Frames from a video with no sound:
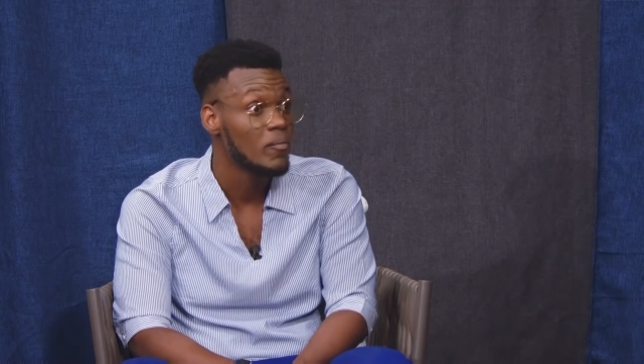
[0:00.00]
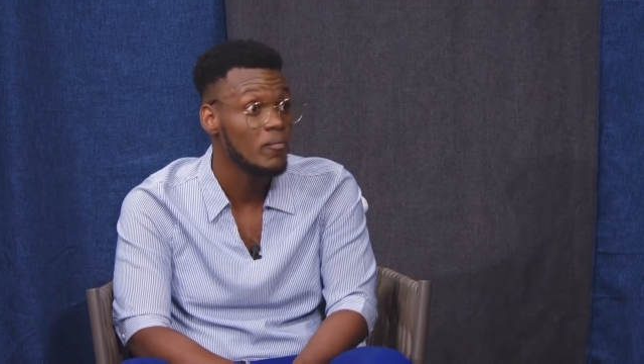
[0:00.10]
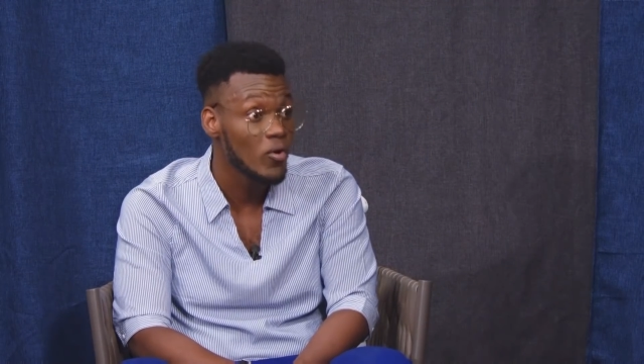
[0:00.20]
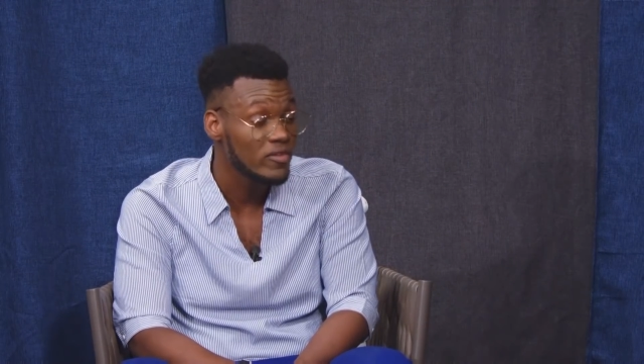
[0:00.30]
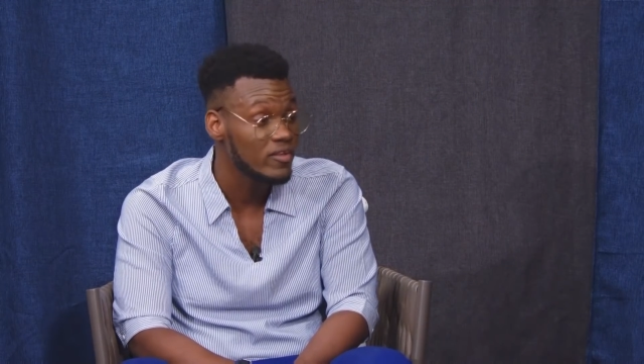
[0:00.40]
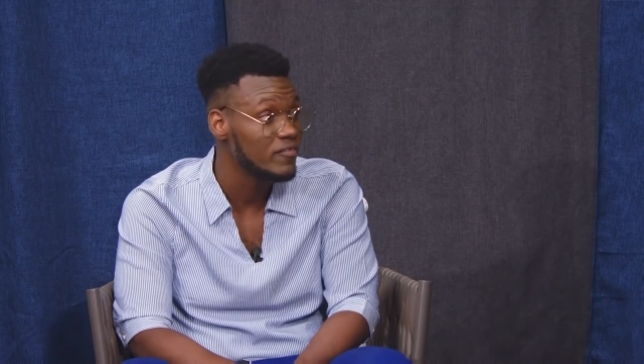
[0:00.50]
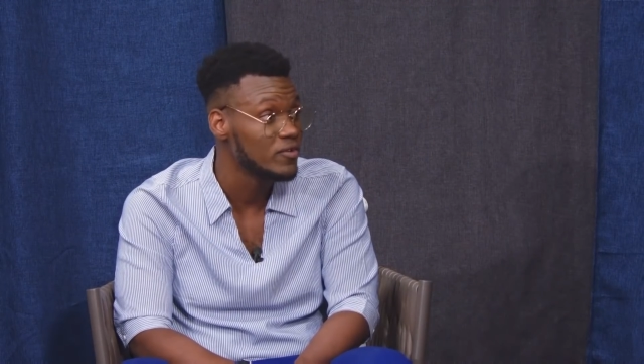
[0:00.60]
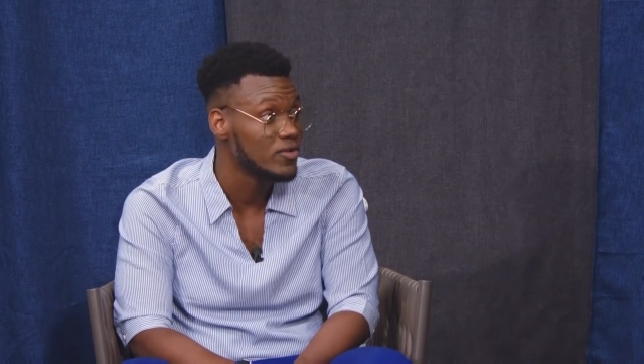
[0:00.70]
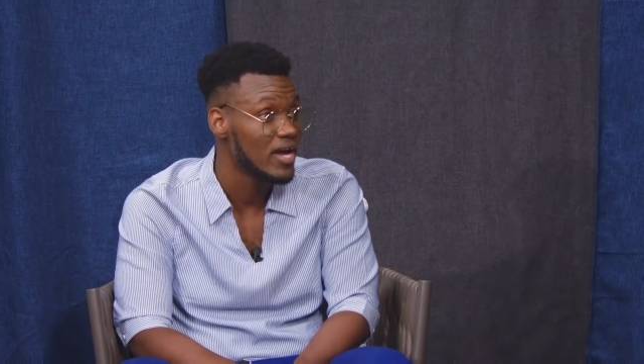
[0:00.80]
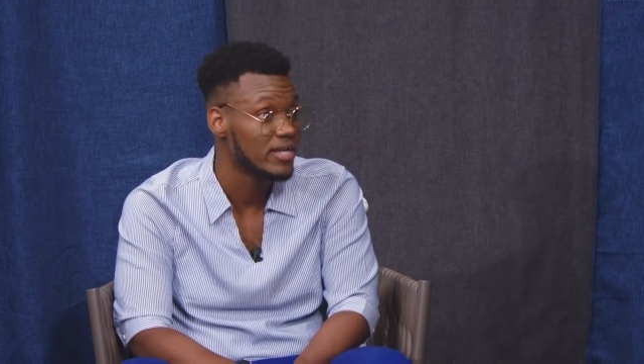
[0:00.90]
both of
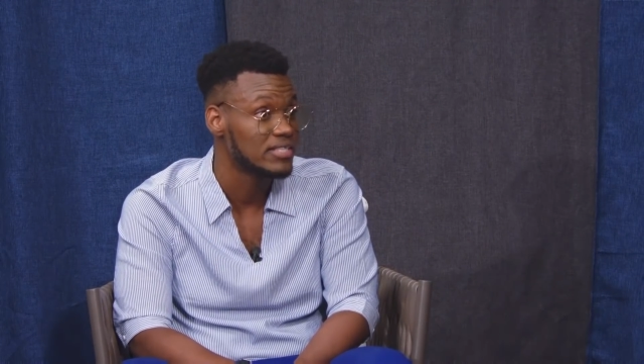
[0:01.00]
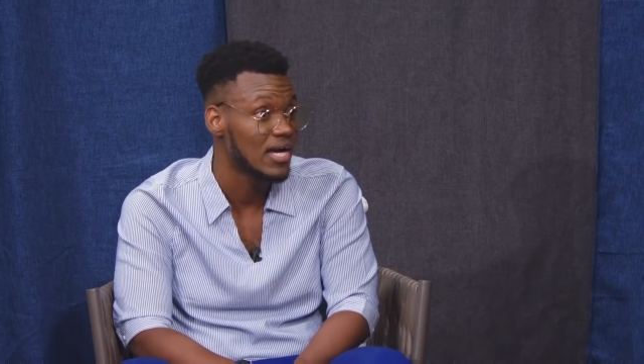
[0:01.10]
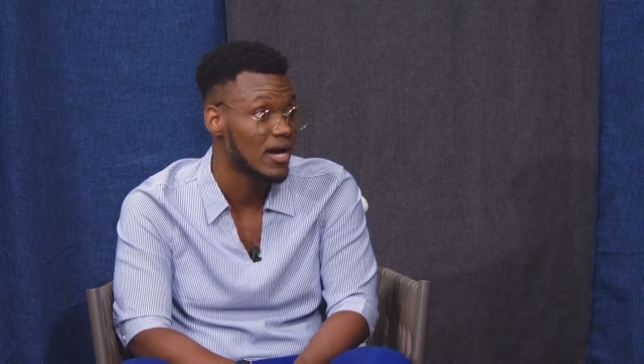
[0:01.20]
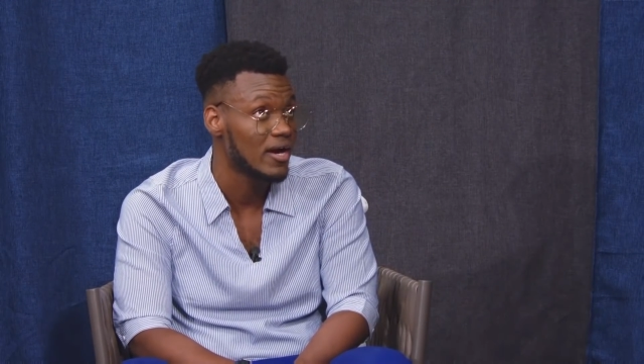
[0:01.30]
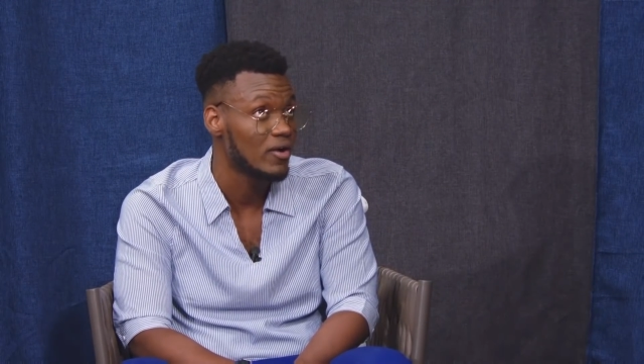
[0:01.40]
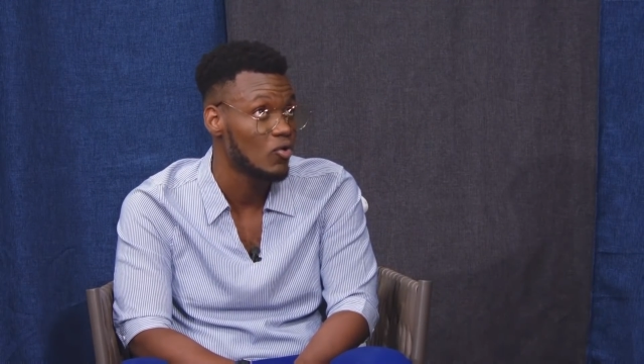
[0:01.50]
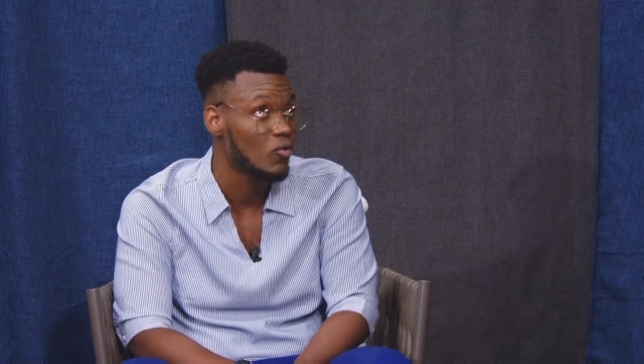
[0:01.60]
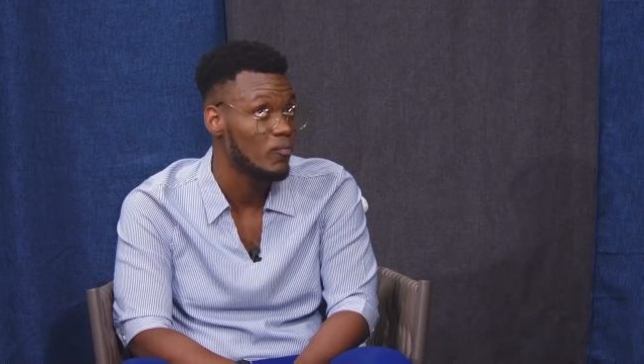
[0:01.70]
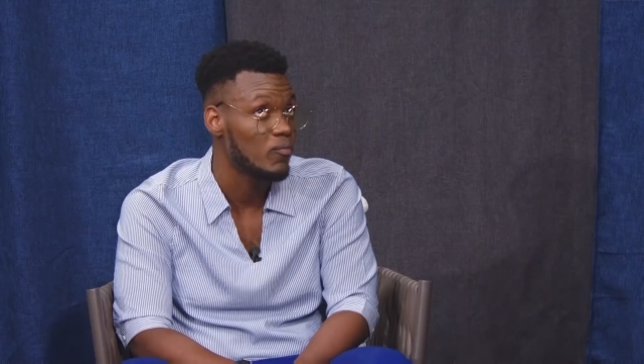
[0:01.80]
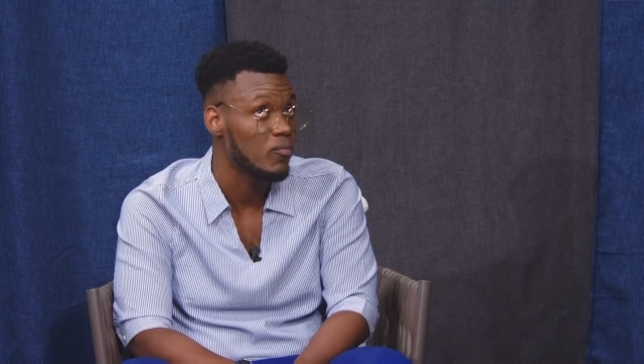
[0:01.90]
you guys are
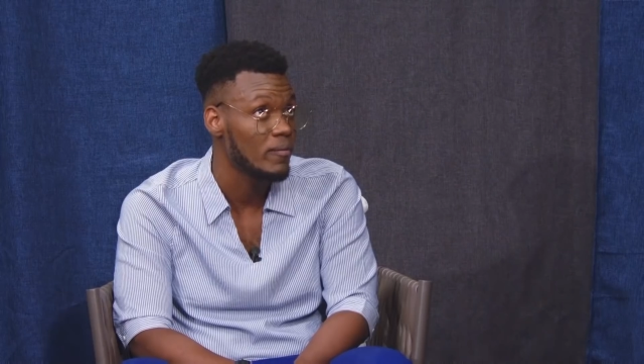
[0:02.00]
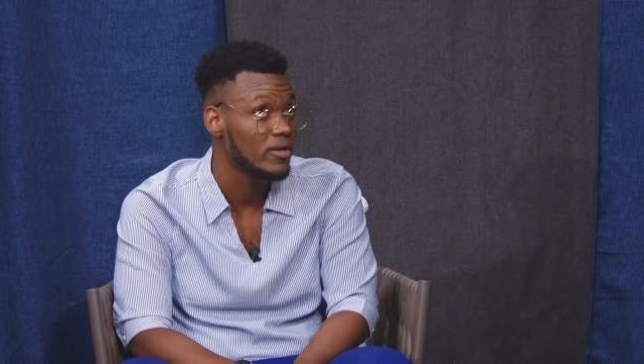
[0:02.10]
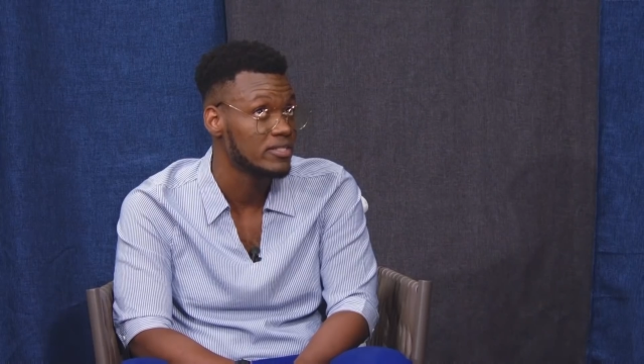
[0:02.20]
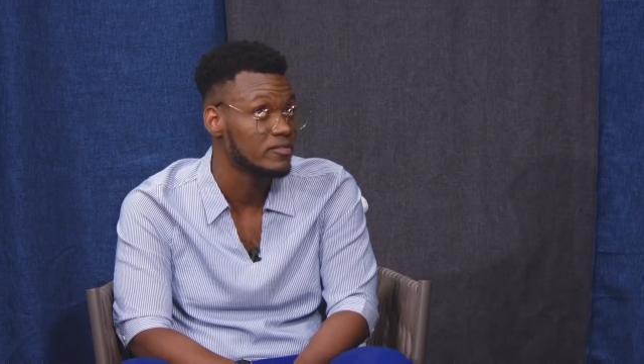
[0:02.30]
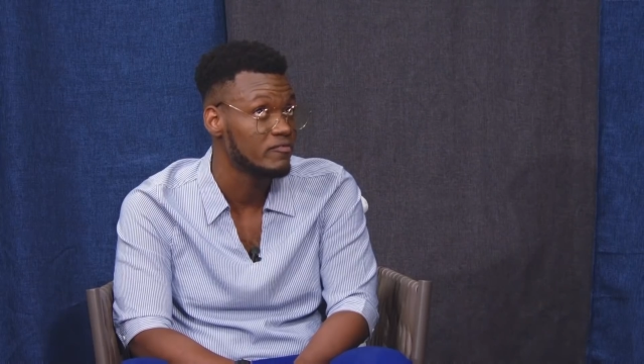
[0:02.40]
probably,